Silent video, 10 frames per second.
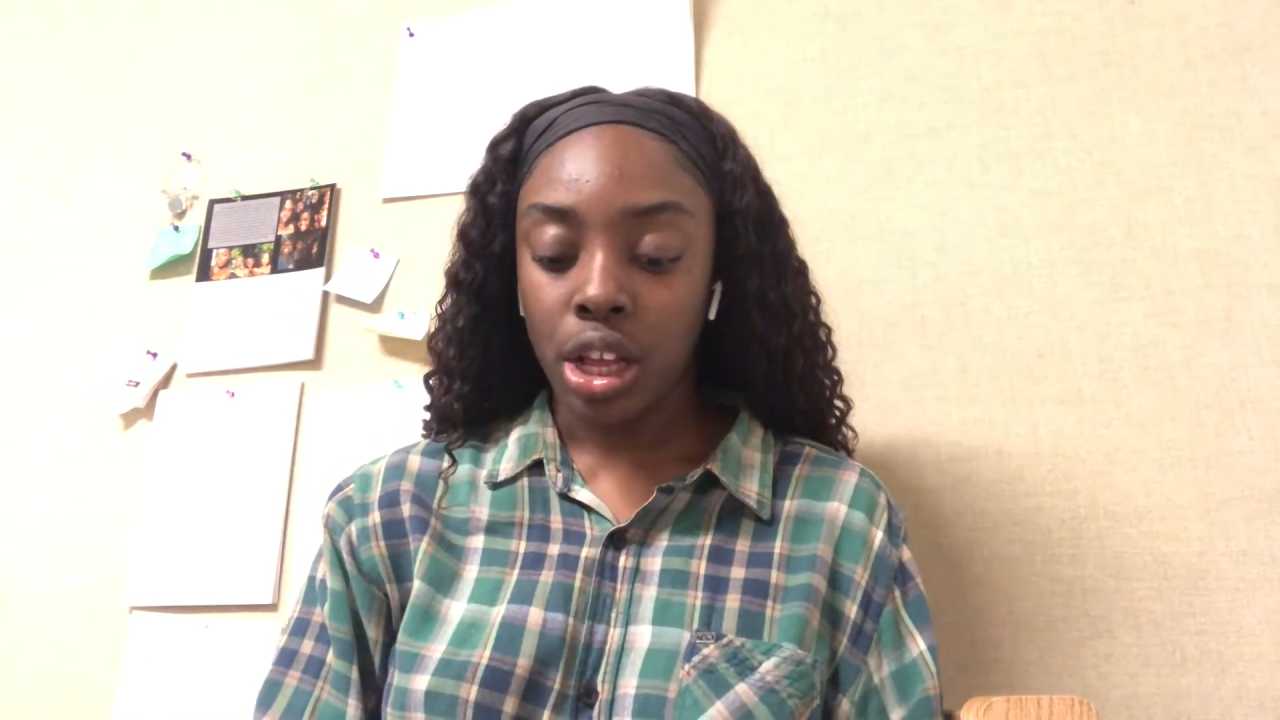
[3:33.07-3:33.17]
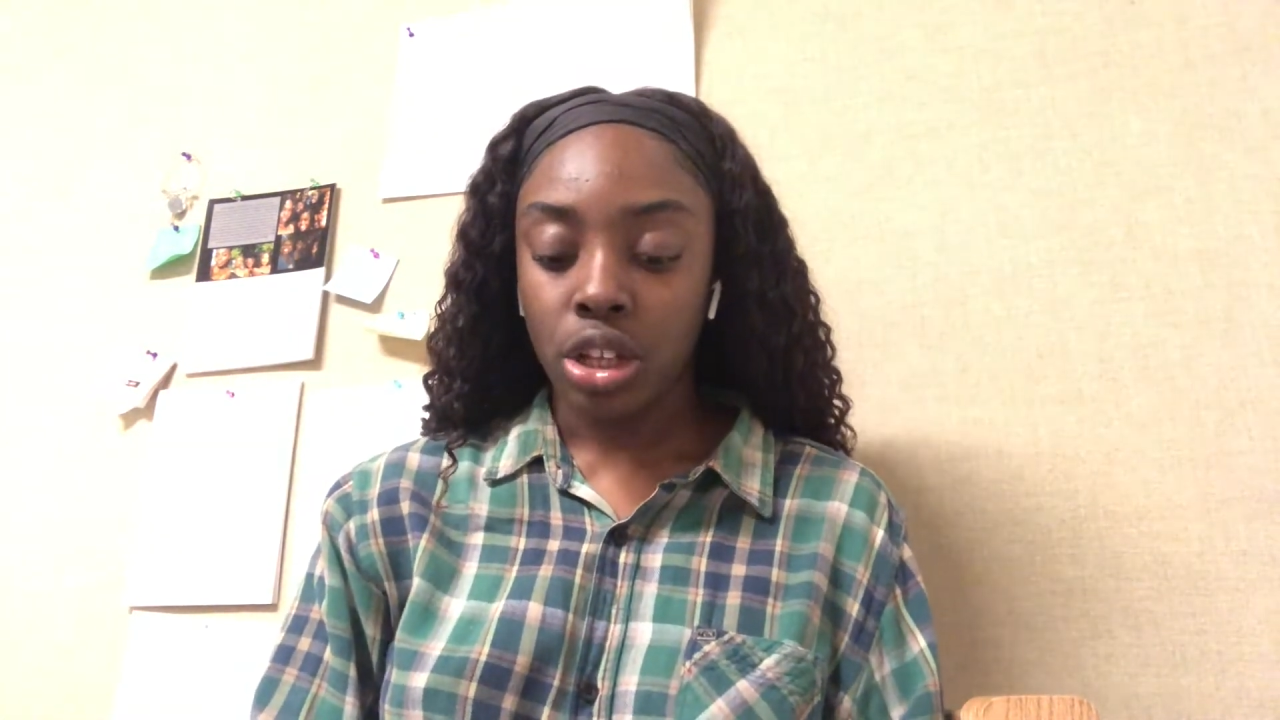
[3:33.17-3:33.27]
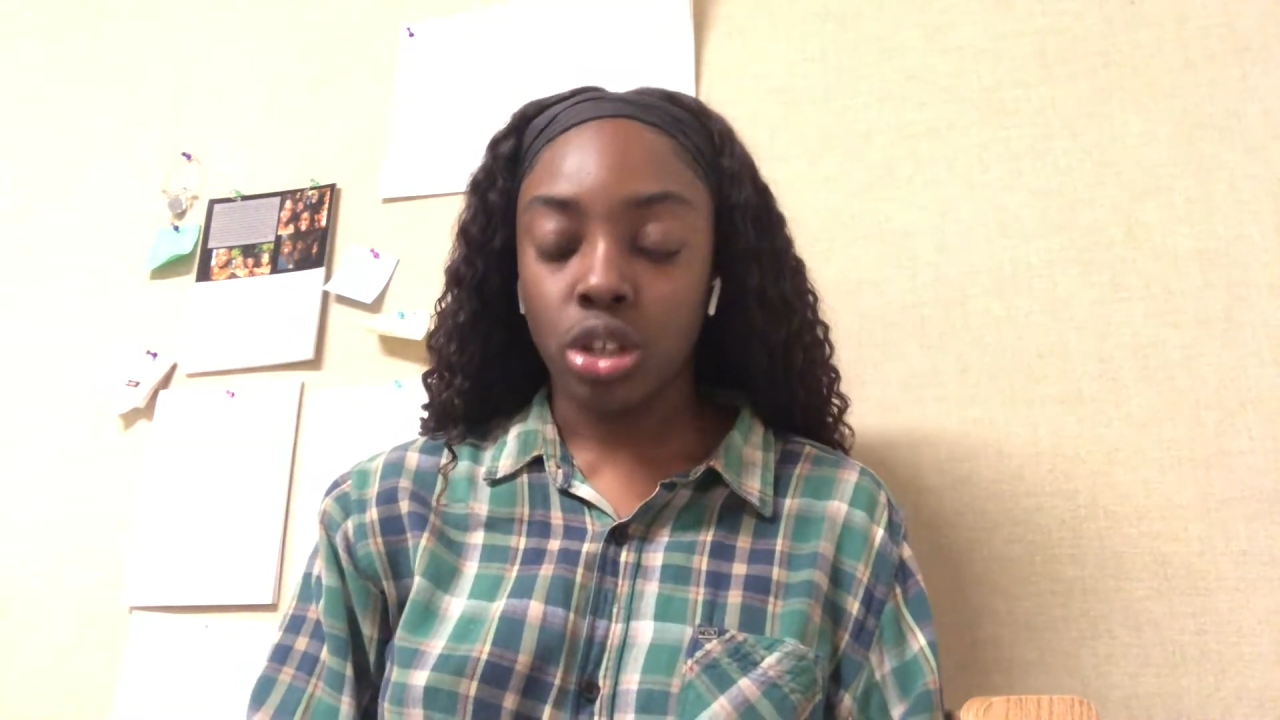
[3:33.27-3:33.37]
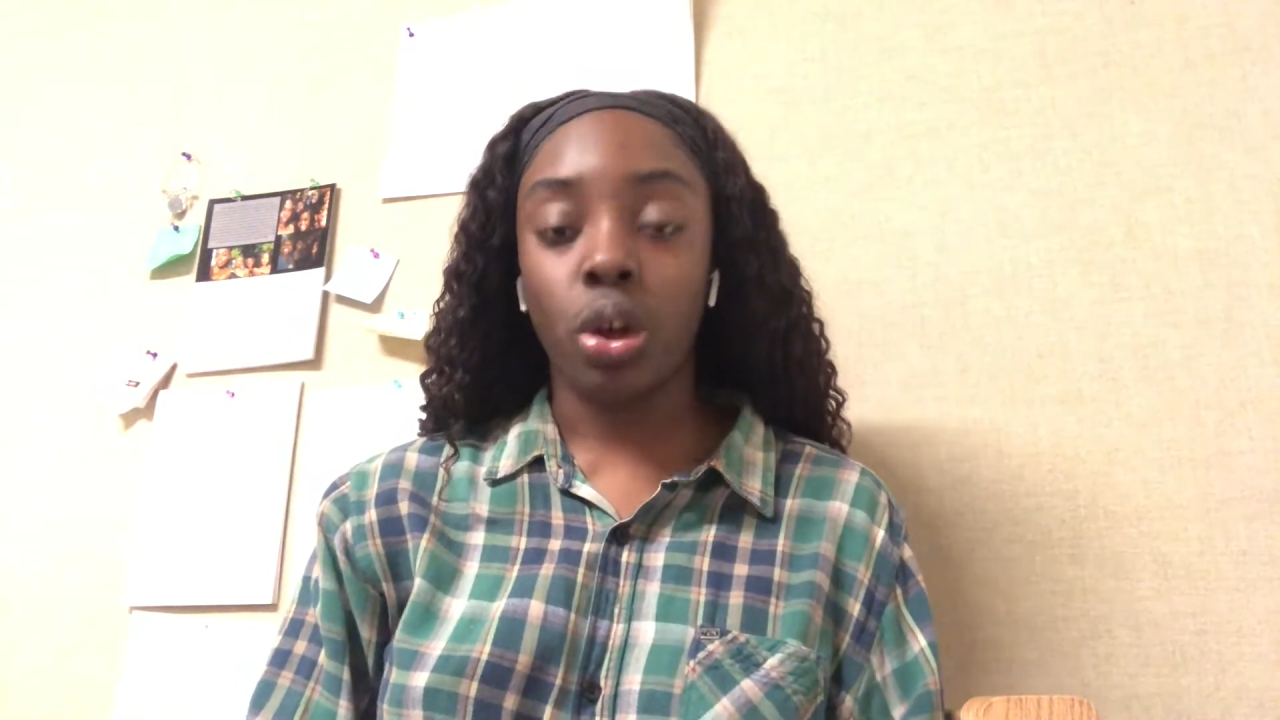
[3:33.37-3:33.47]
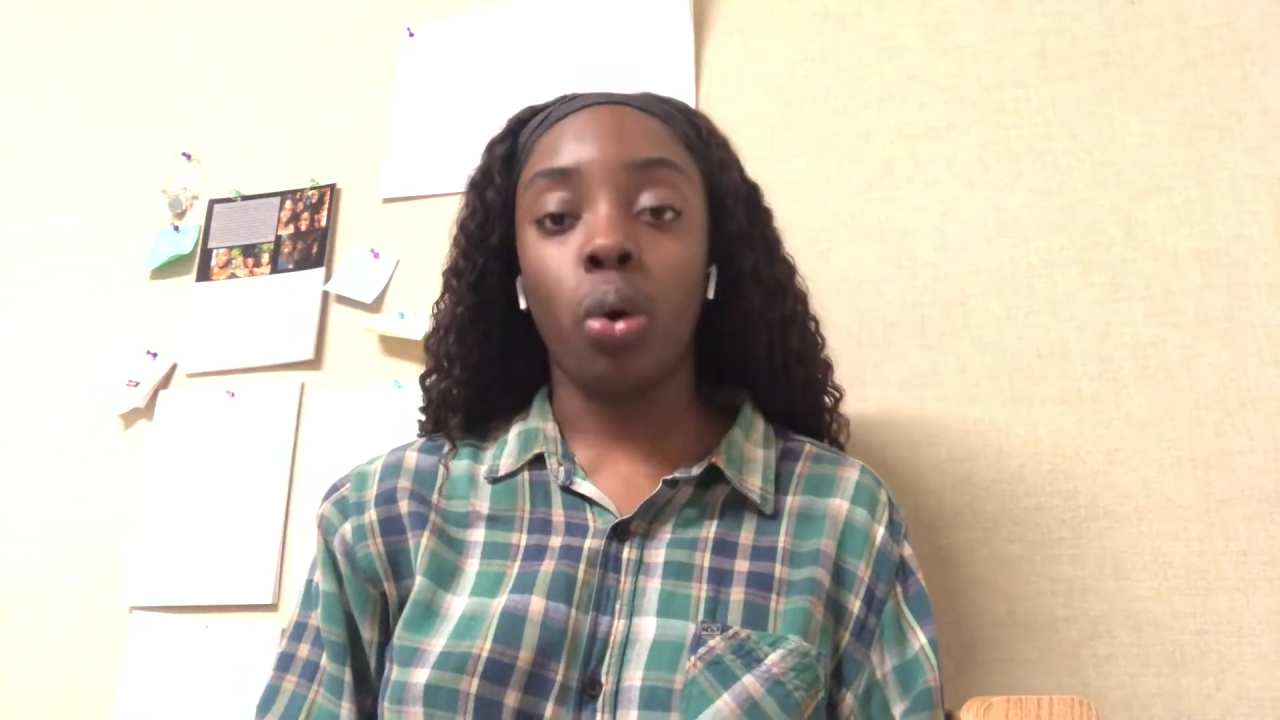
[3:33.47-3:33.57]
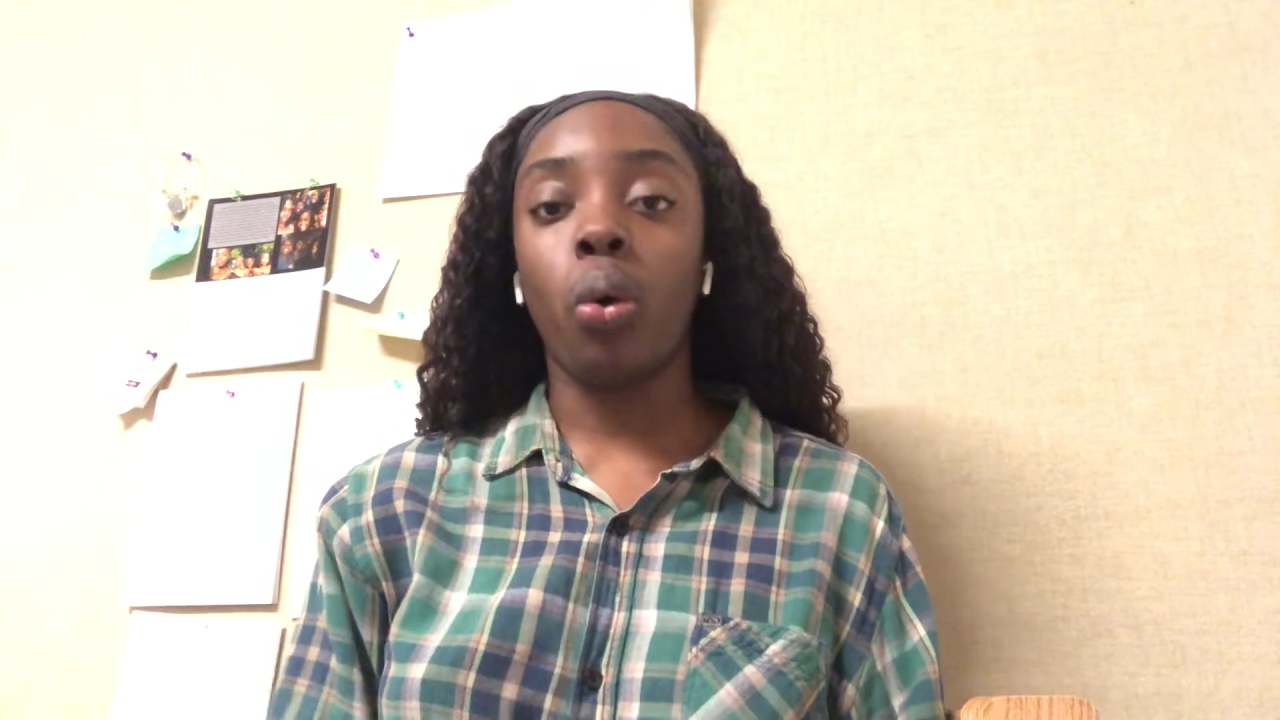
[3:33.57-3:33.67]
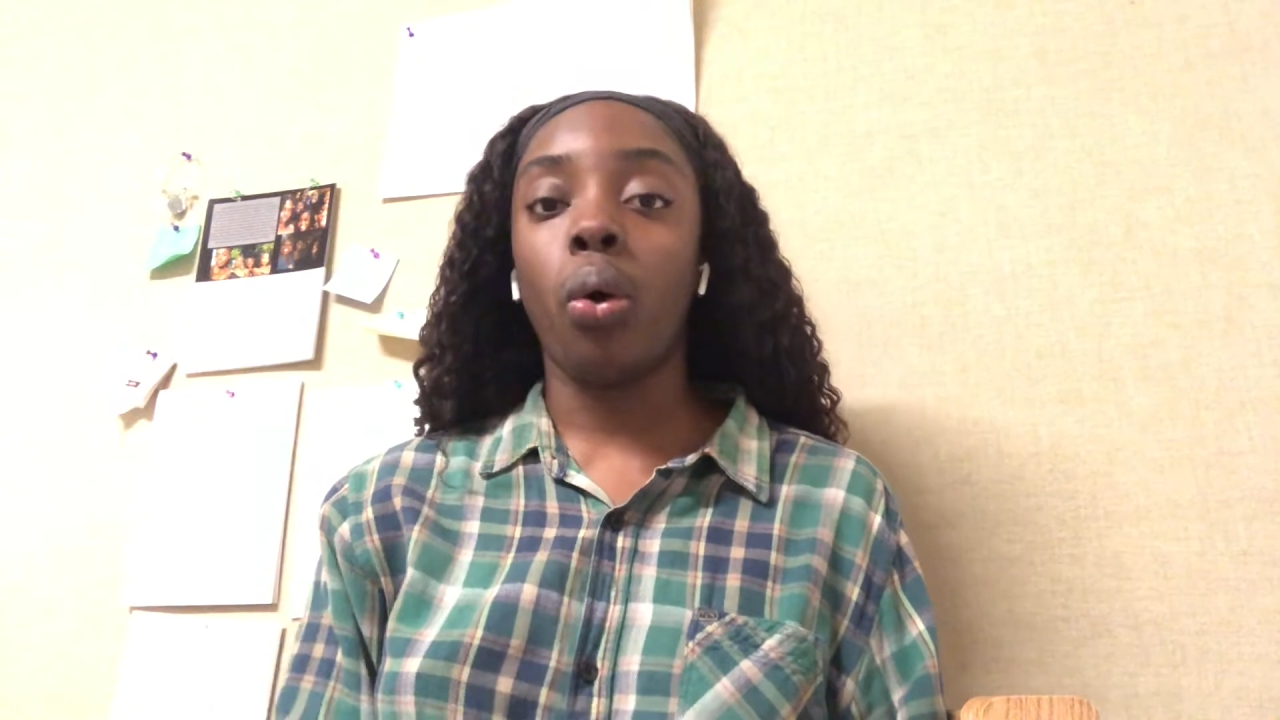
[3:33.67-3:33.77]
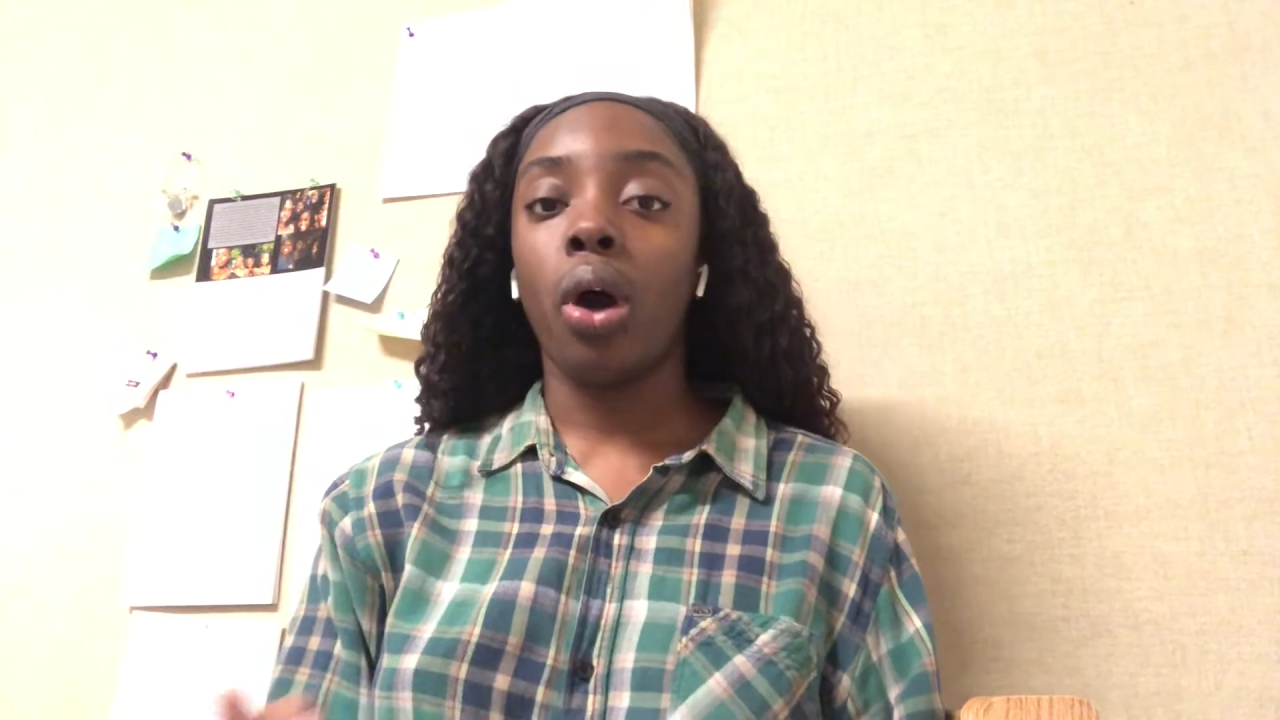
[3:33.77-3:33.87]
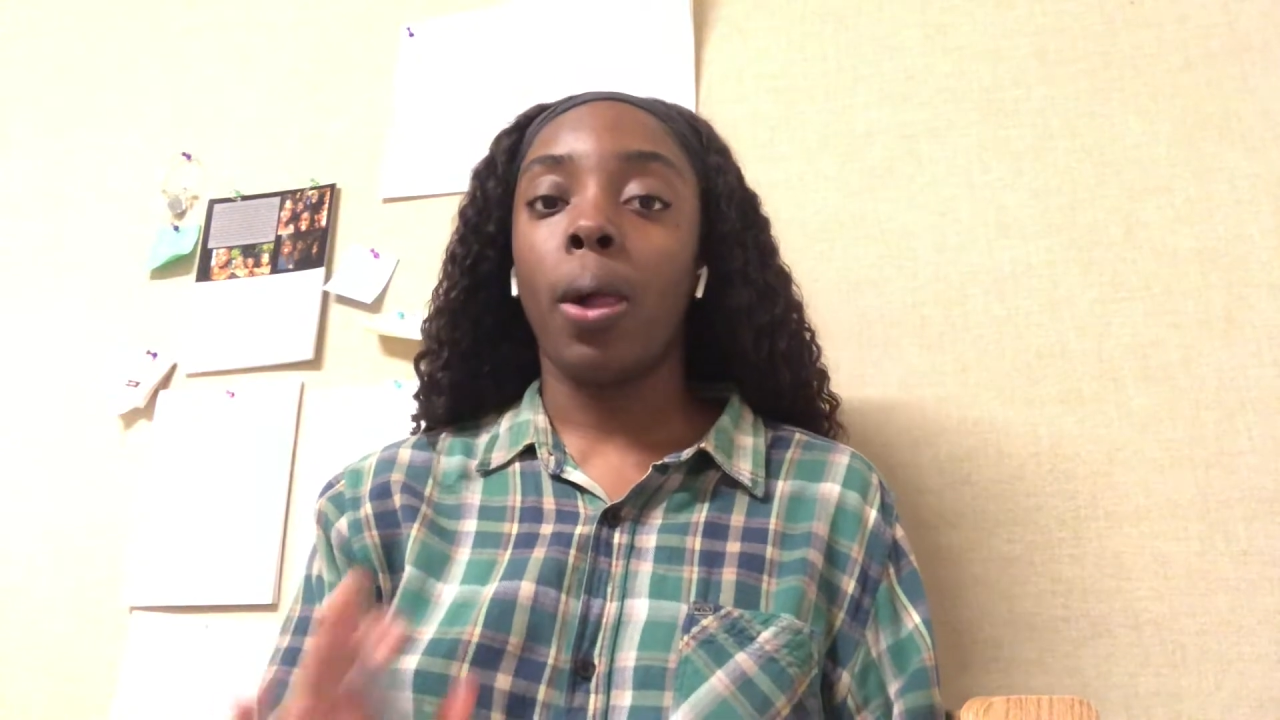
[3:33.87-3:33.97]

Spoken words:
So